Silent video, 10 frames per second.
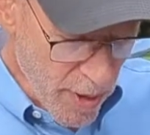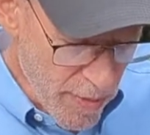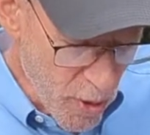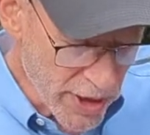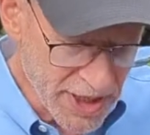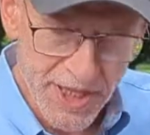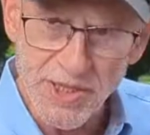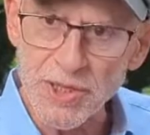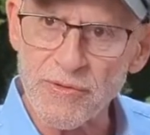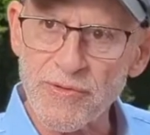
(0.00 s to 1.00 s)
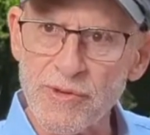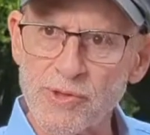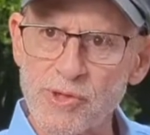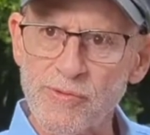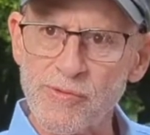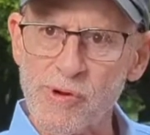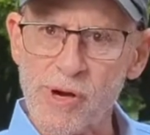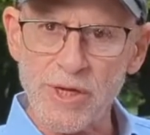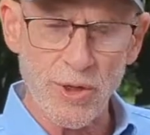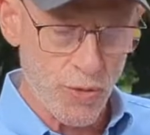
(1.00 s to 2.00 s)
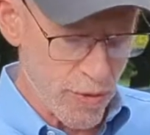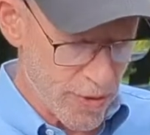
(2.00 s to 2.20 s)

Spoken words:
and to promote a decent future for